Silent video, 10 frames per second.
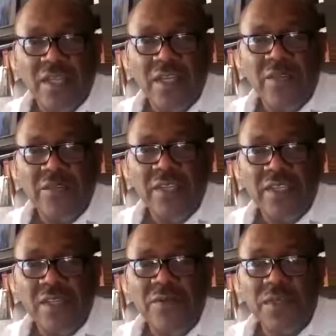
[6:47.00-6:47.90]
It
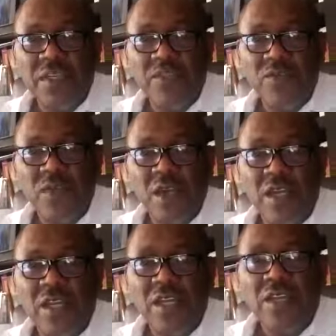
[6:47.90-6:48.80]
means something is wrong.
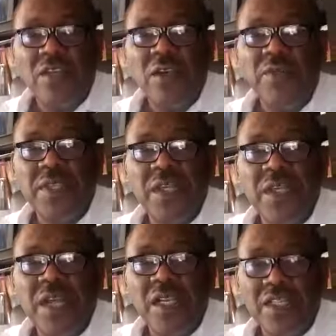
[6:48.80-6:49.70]

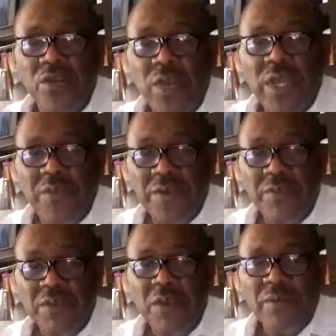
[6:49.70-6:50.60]
Something got away
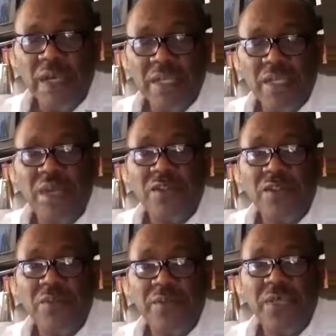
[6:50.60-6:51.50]
from somebody or
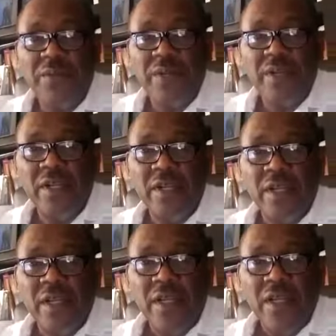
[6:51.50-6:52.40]
some people.
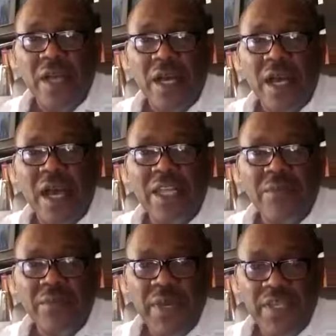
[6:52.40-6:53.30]
And the
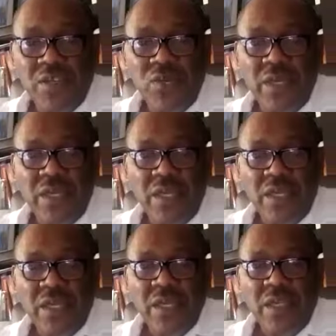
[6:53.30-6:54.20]
best way
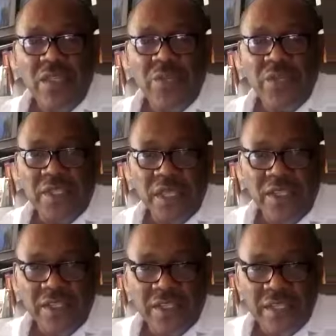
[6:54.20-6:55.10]
to
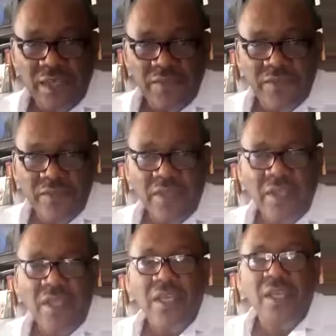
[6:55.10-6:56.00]
protect yourself
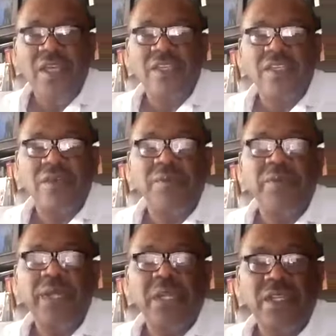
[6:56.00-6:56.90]
is to
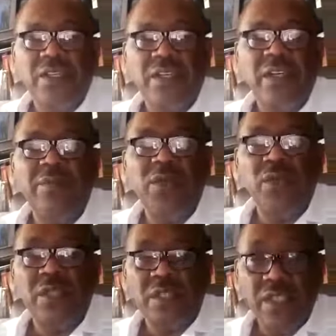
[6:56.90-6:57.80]
build your
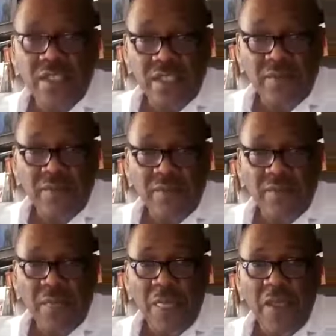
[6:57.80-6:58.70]
immune system.
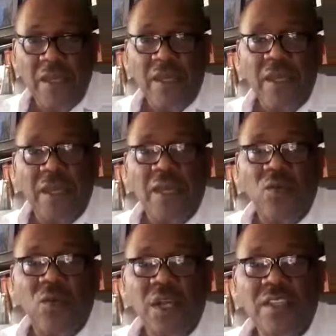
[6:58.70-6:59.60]

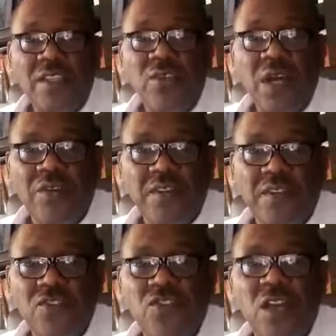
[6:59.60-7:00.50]
Once you have a
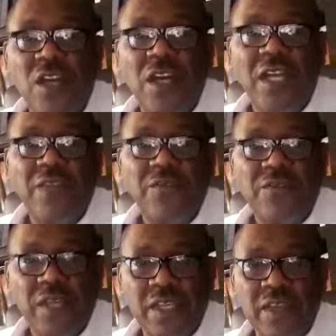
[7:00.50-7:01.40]
strong and
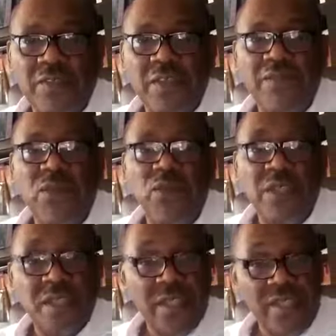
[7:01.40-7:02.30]
effective immune
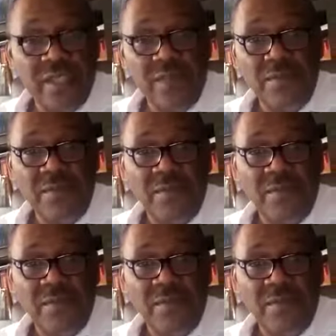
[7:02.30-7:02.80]
system,